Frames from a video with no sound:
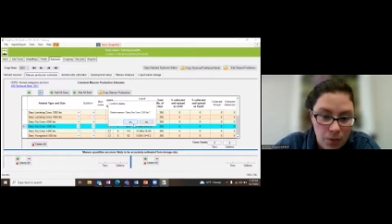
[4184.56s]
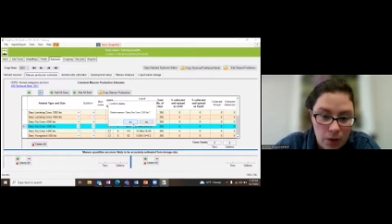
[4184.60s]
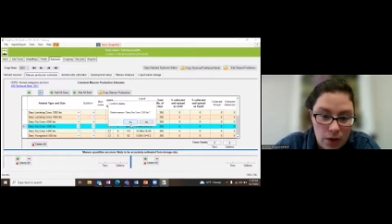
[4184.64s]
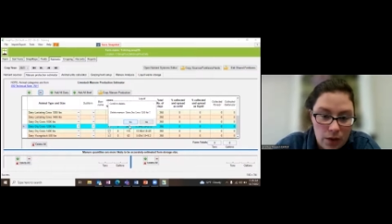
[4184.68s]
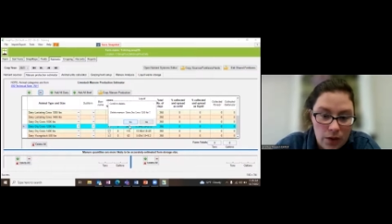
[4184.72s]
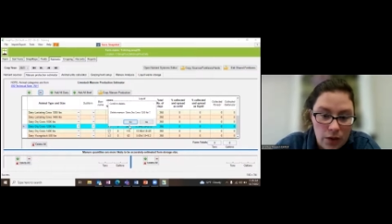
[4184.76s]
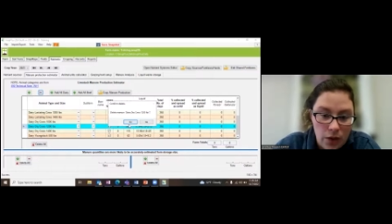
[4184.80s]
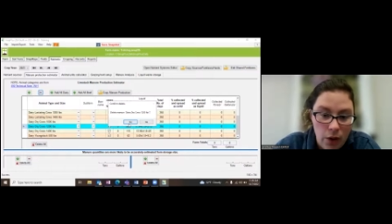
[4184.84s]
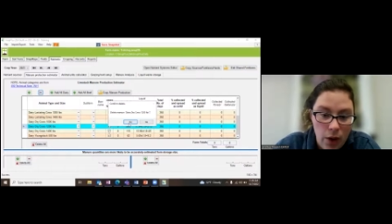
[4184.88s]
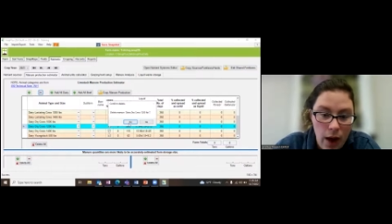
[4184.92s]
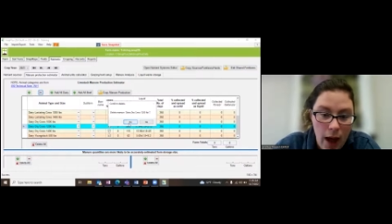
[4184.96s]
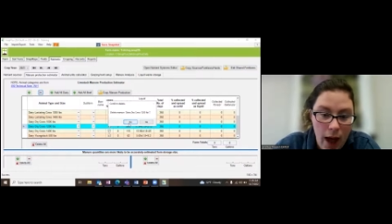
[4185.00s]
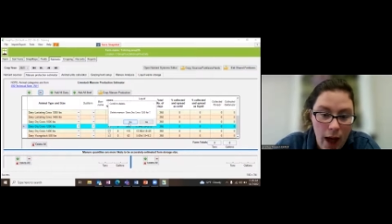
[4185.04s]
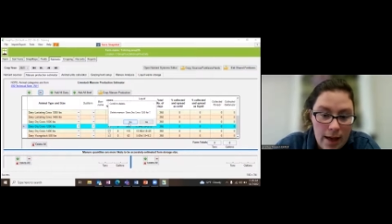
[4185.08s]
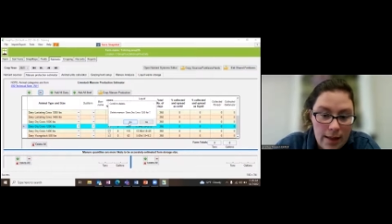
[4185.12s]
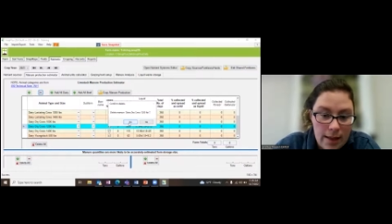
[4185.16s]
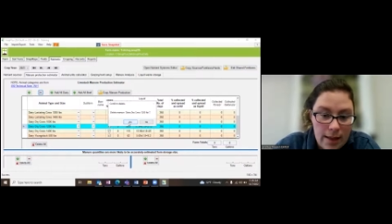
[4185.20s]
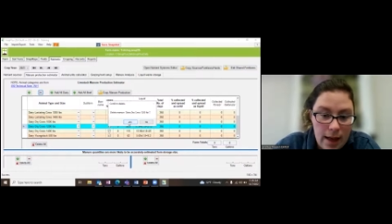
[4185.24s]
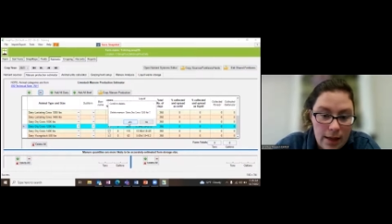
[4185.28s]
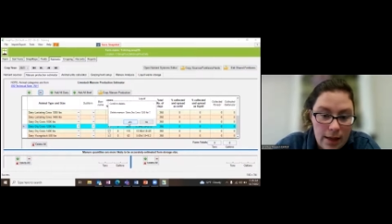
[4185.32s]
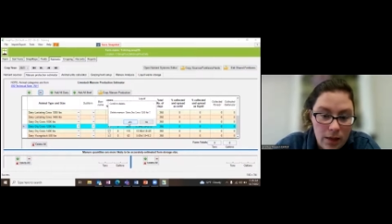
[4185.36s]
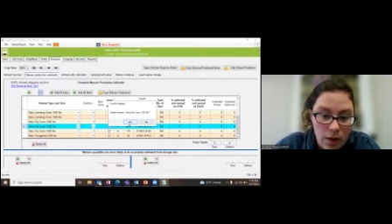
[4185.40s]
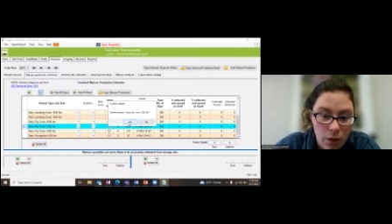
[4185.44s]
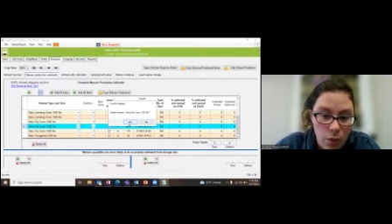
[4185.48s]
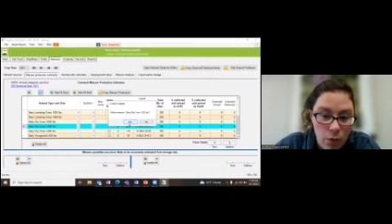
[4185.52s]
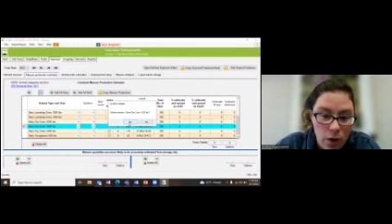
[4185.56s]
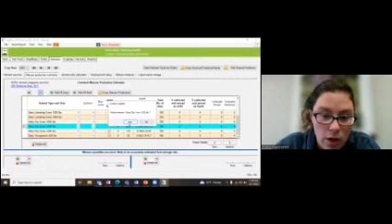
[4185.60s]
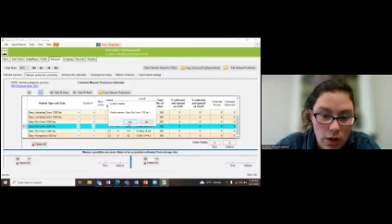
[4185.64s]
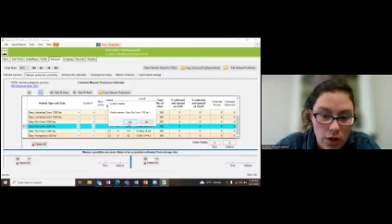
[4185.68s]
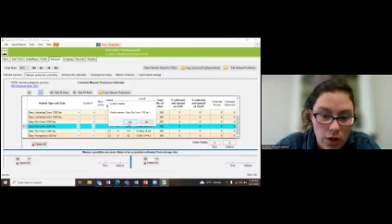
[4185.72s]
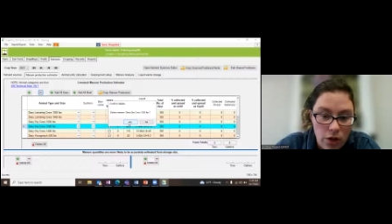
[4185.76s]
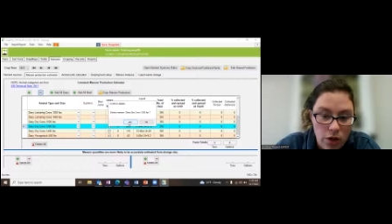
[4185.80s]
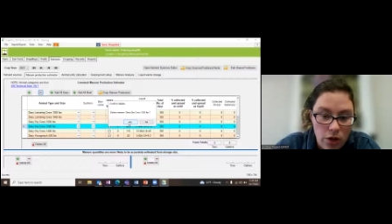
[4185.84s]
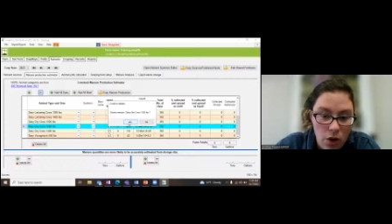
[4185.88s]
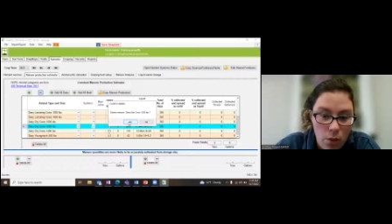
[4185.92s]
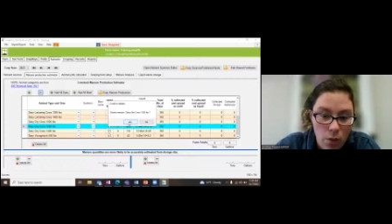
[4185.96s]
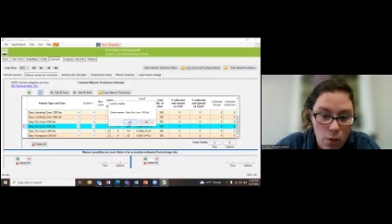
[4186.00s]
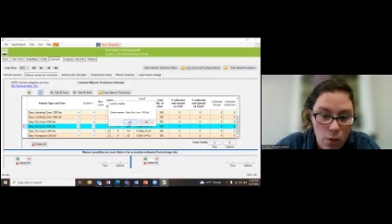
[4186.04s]
So highlight the one
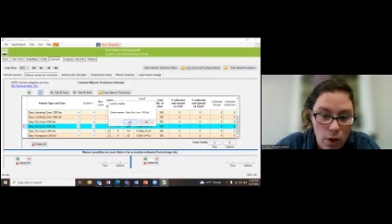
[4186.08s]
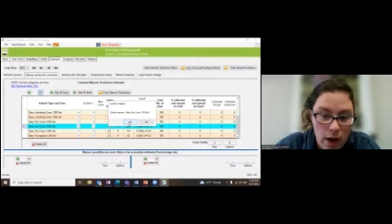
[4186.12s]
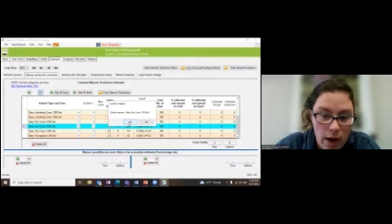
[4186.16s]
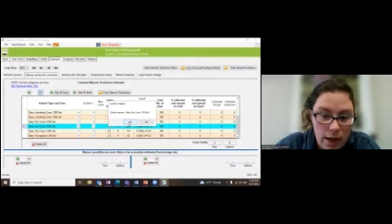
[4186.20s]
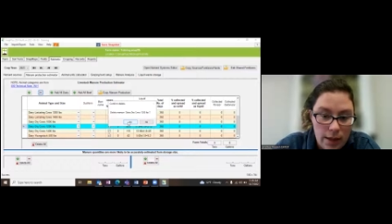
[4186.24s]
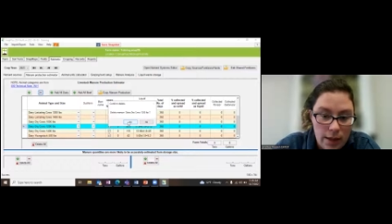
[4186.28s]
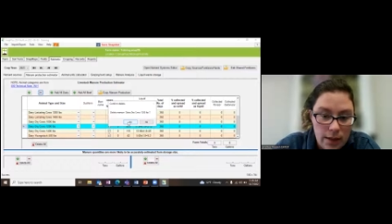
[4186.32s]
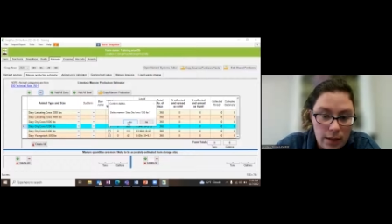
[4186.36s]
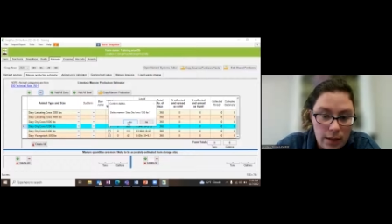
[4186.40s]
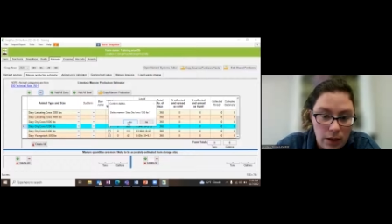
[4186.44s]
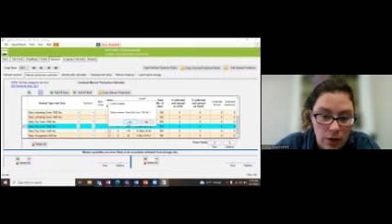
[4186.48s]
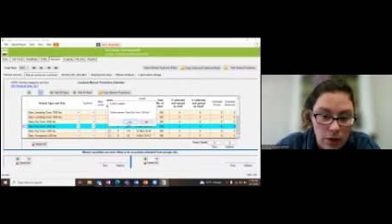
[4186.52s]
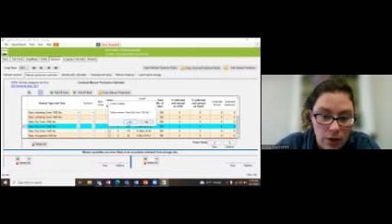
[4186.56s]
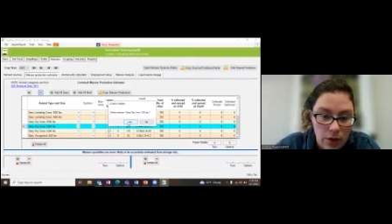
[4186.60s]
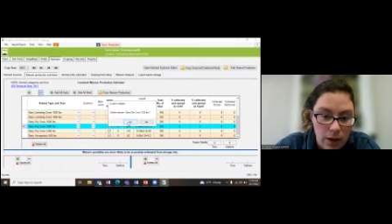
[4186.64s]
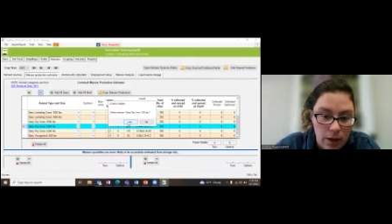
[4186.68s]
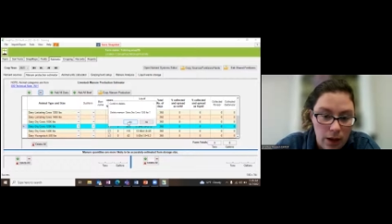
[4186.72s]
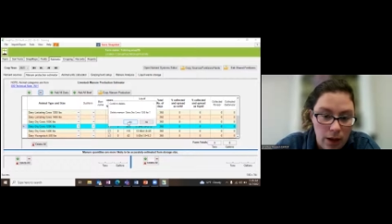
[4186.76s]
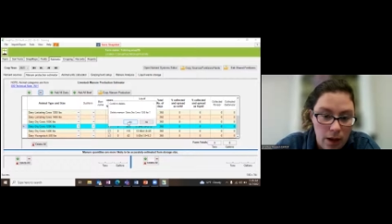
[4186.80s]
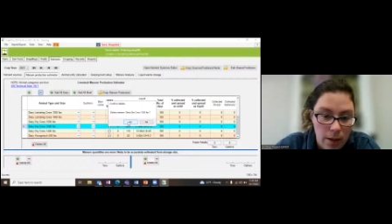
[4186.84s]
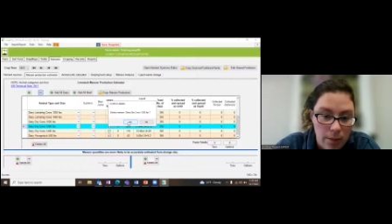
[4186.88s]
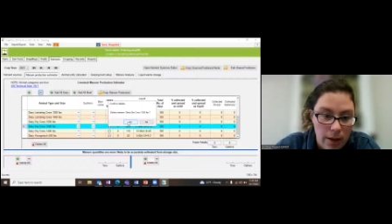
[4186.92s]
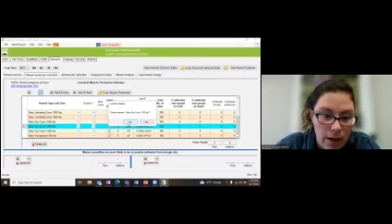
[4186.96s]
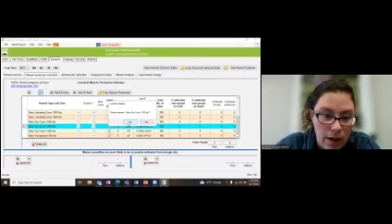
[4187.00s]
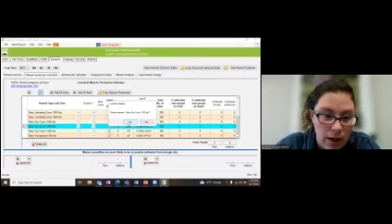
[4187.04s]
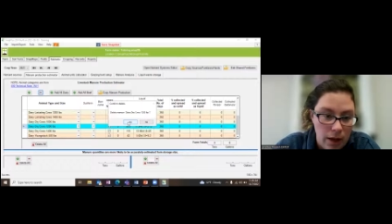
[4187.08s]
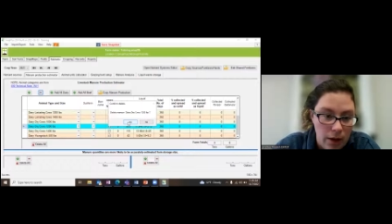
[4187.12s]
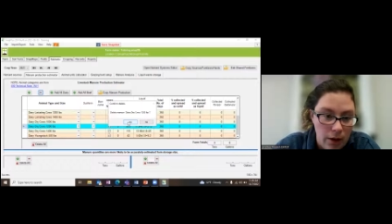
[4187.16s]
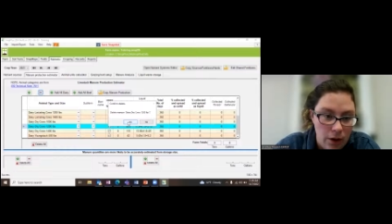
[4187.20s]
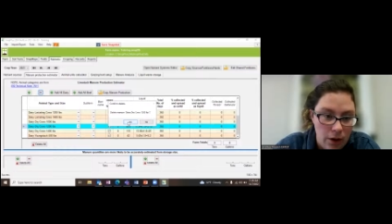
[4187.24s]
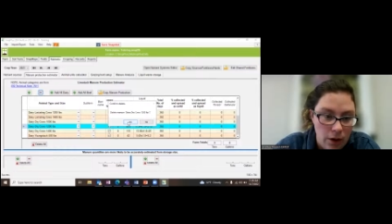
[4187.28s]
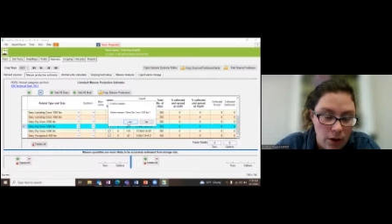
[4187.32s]
you don't want, and you can come in here,